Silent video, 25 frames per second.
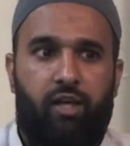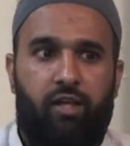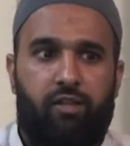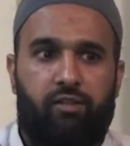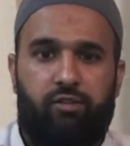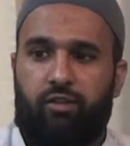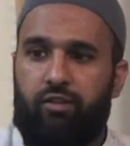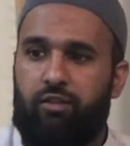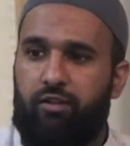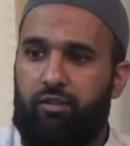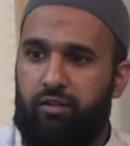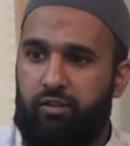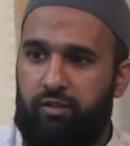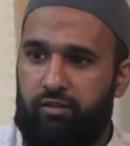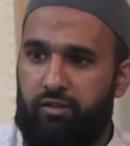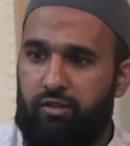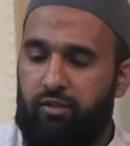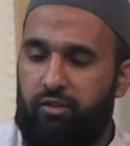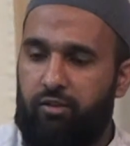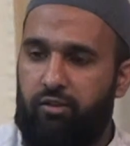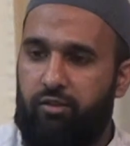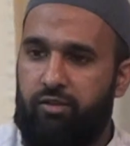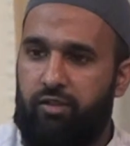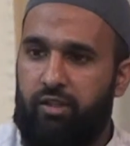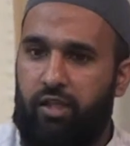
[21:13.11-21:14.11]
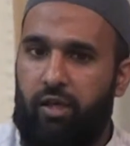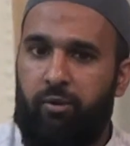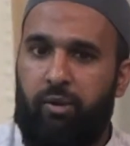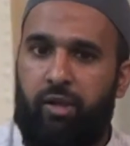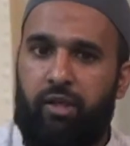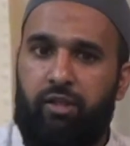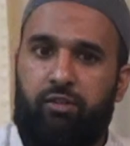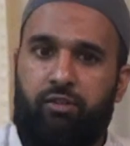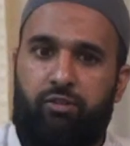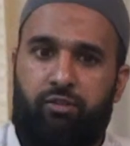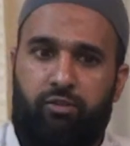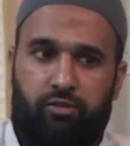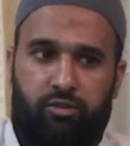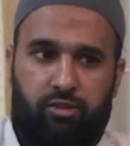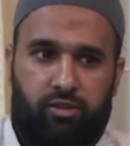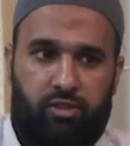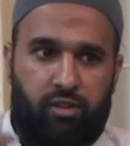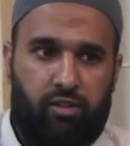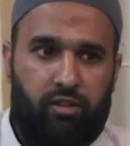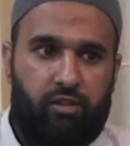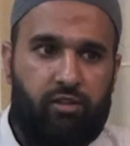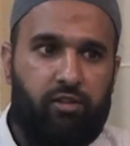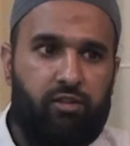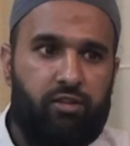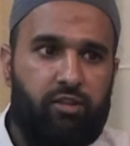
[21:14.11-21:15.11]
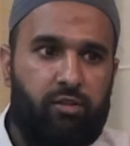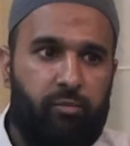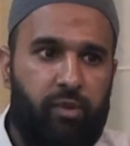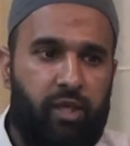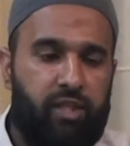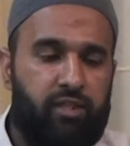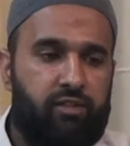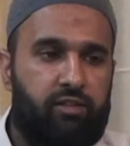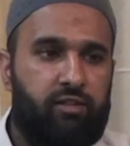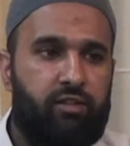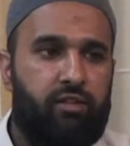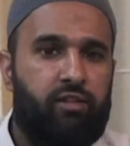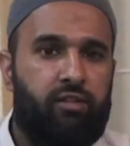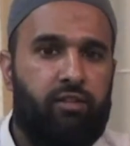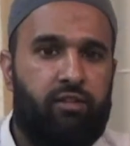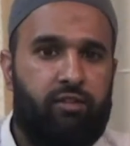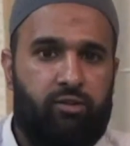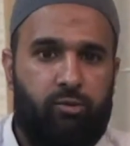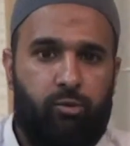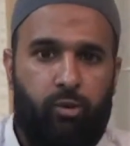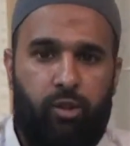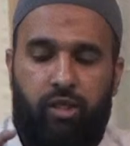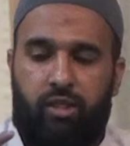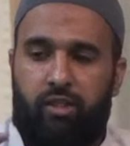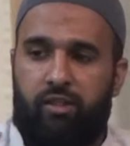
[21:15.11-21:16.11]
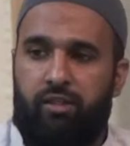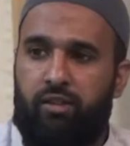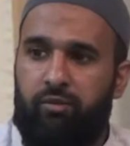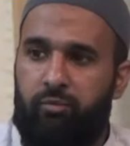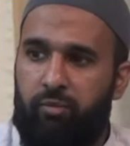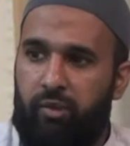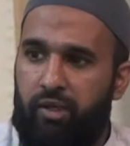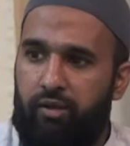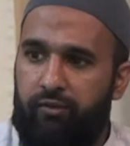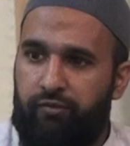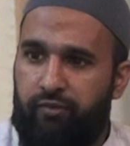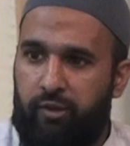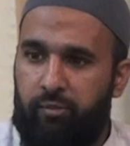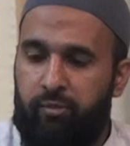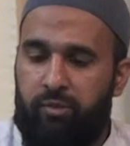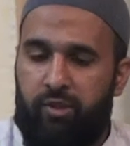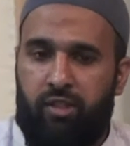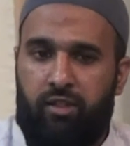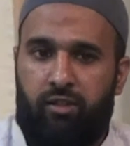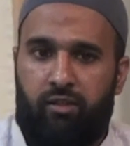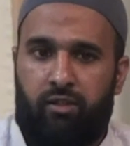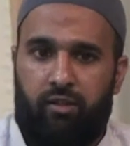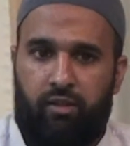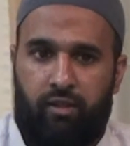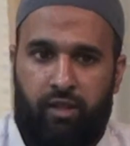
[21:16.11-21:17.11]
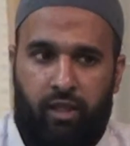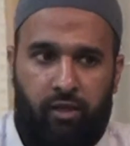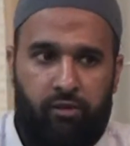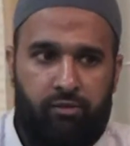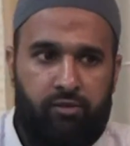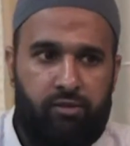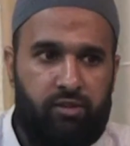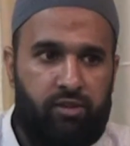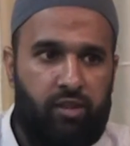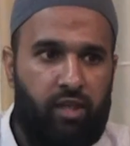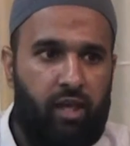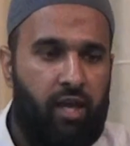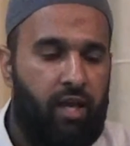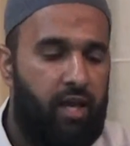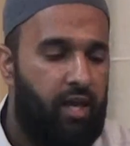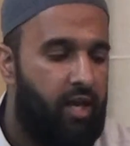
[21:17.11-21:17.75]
So I want you to circle the masculine, square the feminine nouns,